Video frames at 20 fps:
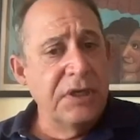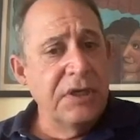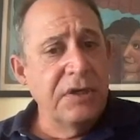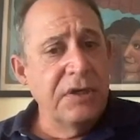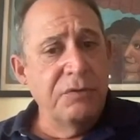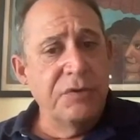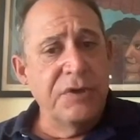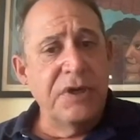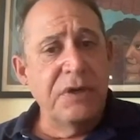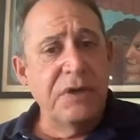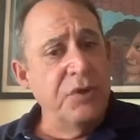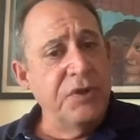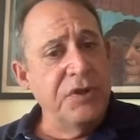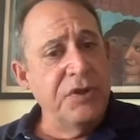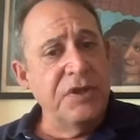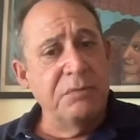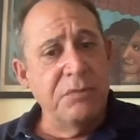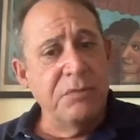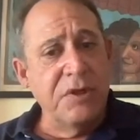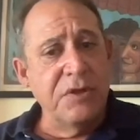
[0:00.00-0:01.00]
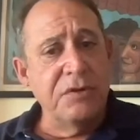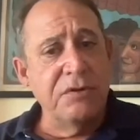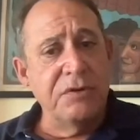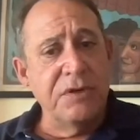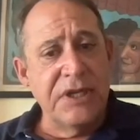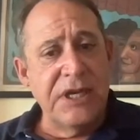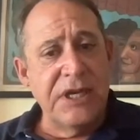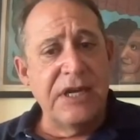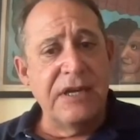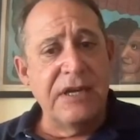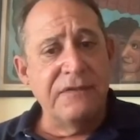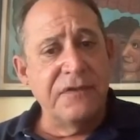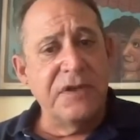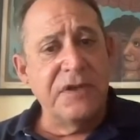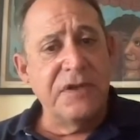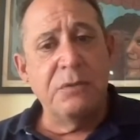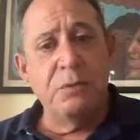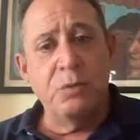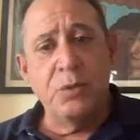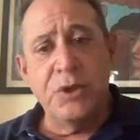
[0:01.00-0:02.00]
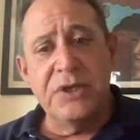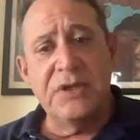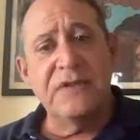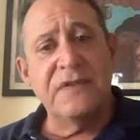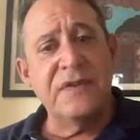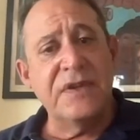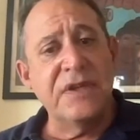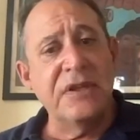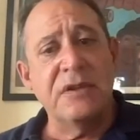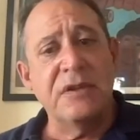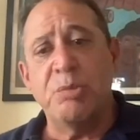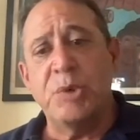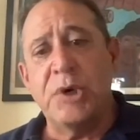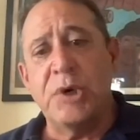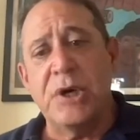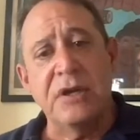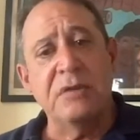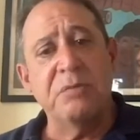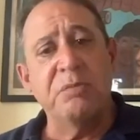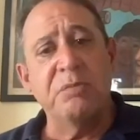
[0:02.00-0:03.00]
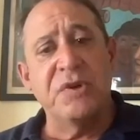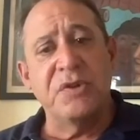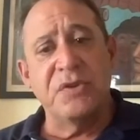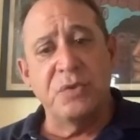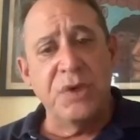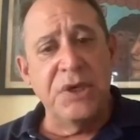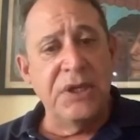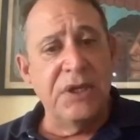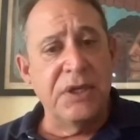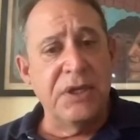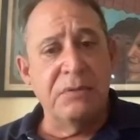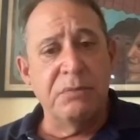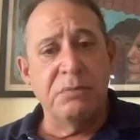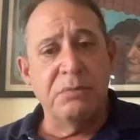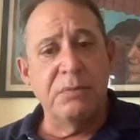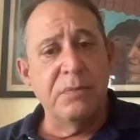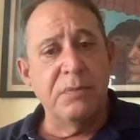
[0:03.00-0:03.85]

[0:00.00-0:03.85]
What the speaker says: when I'm with that mother and calf and I'm witnessing the bond between them,